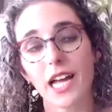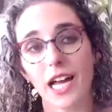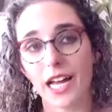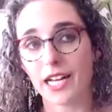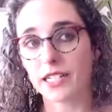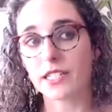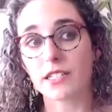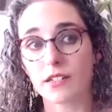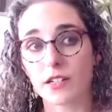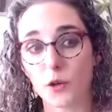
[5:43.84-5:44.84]
And
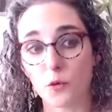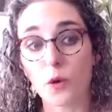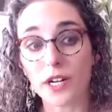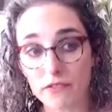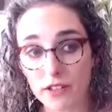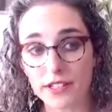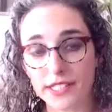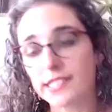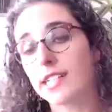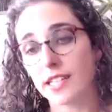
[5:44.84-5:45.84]
one of the
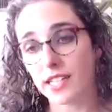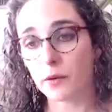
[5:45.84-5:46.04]
things then that